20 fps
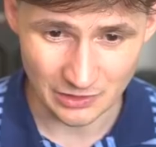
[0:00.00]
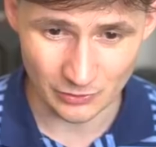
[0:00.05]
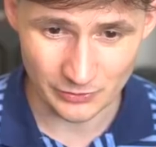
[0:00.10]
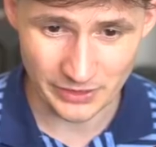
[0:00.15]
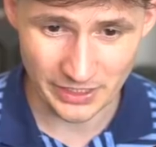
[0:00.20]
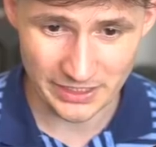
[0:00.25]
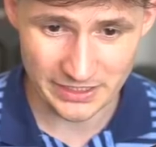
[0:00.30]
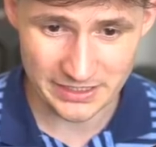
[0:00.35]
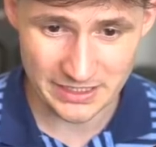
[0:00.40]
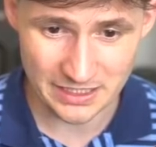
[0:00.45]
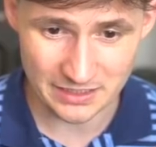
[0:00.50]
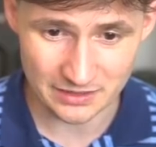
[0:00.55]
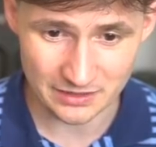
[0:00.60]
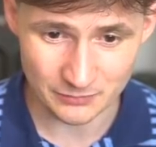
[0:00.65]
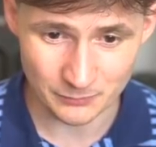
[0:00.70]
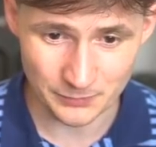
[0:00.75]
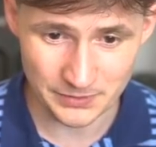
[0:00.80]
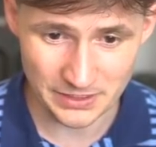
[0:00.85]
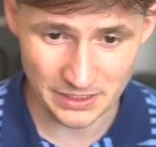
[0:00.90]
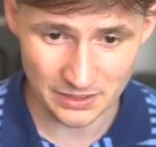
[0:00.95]
Okay, yeah,
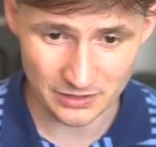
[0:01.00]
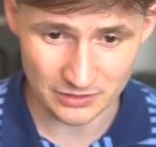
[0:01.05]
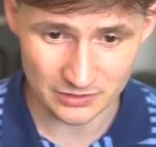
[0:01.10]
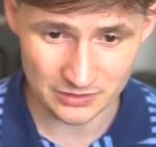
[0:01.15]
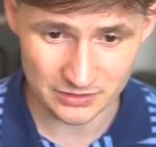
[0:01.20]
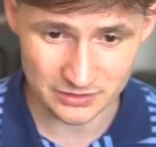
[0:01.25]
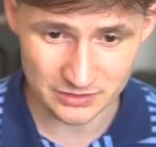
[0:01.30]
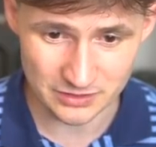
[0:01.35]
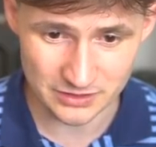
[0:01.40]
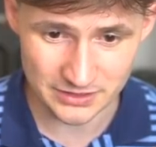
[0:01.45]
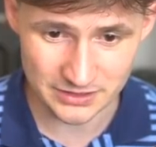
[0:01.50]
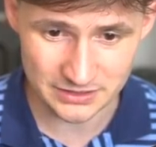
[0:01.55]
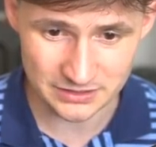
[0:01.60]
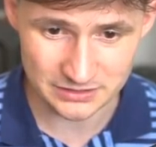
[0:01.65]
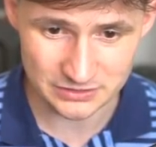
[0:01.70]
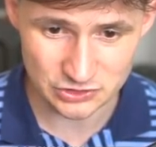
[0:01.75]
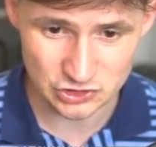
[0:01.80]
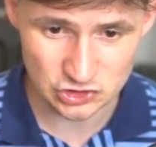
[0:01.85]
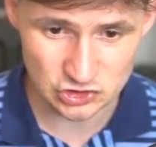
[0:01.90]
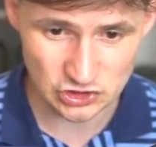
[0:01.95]
we are literally
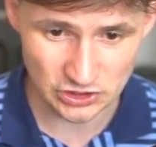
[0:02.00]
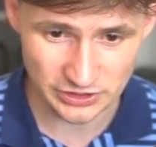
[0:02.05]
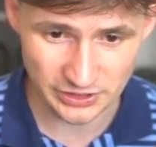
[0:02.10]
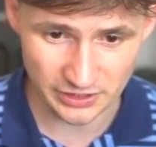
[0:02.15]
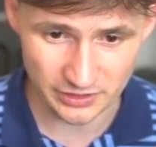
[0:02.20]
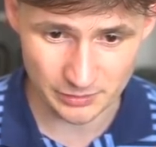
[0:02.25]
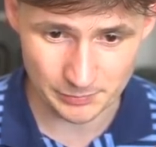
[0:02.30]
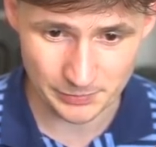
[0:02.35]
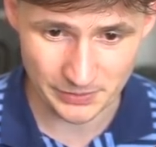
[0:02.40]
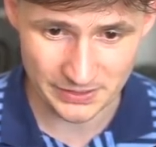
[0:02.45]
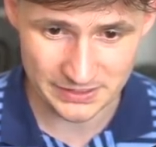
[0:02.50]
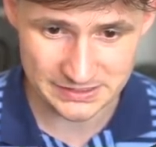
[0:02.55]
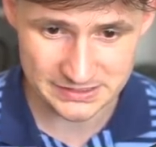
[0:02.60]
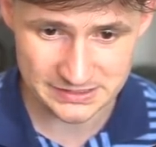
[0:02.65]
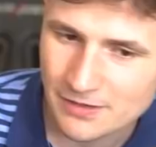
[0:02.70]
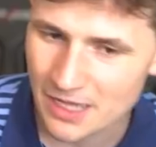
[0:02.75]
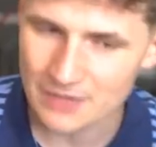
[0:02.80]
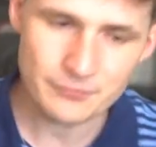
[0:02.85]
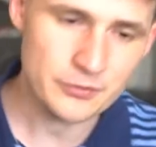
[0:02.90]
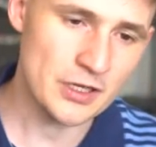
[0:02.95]
stuck in a place.
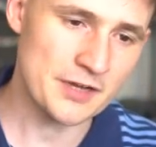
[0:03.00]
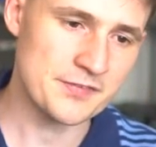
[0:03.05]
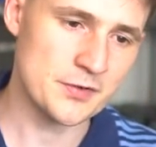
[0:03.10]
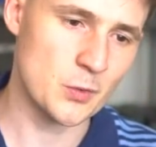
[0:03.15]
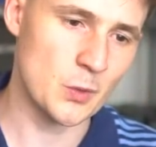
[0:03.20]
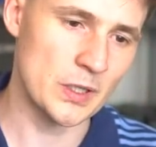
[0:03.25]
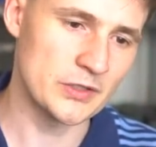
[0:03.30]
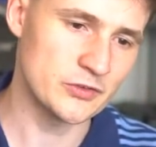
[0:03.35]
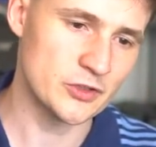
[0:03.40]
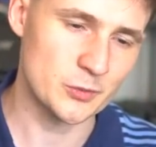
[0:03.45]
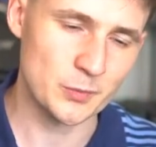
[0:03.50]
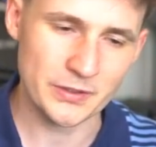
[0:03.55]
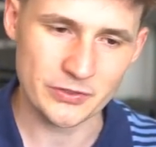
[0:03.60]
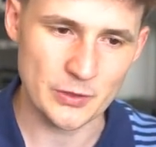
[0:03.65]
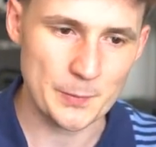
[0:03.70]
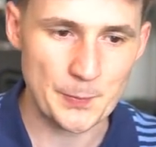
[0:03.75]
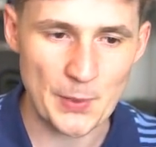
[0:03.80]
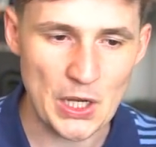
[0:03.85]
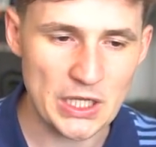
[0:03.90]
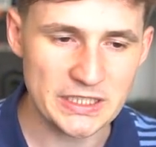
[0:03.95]
Have you ever wondered what the
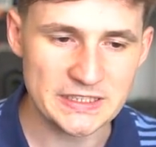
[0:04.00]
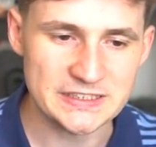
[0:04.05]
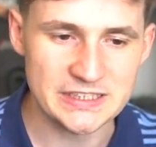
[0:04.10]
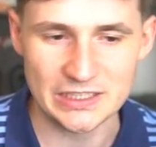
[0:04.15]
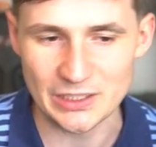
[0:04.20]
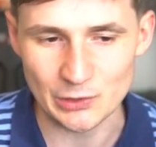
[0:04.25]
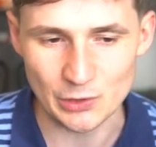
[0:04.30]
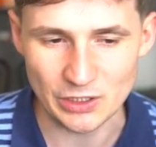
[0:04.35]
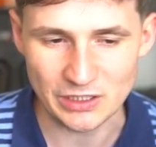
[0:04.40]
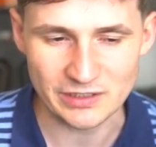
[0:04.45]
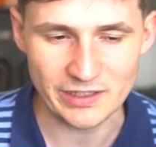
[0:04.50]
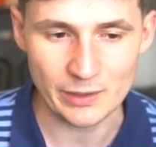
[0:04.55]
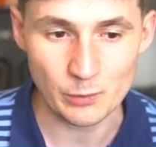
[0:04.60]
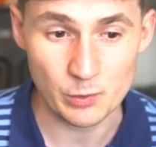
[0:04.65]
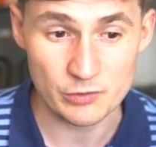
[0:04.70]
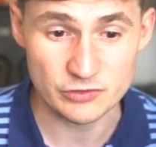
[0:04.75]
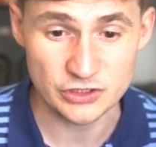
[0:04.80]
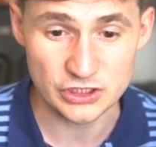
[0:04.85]
body's gonna look like with